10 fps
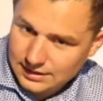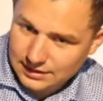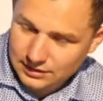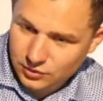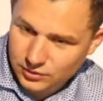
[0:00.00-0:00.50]

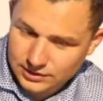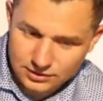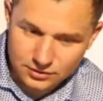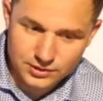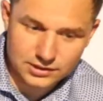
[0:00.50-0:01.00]
Hello,
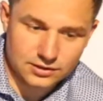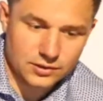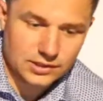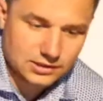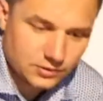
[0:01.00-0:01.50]
hello,
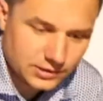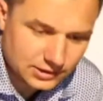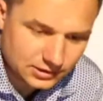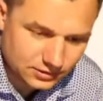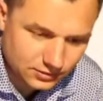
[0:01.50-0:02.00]
hello, hello,
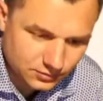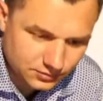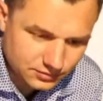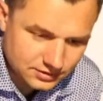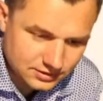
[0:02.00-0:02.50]

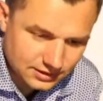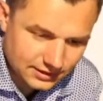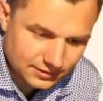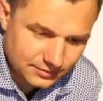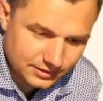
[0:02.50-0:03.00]
hello.
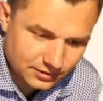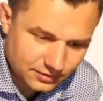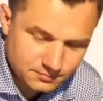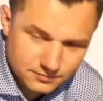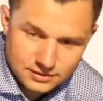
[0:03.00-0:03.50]
There we
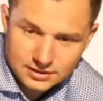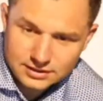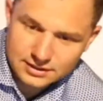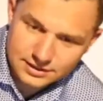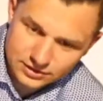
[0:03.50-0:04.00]
go.
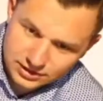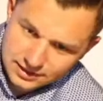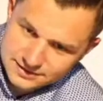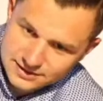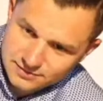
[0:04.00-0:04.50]
Can you
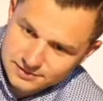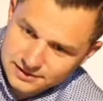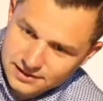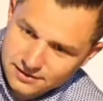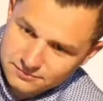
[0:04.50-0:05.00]
guys hear me
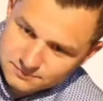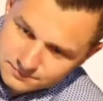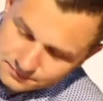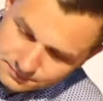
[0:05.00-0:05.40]
now?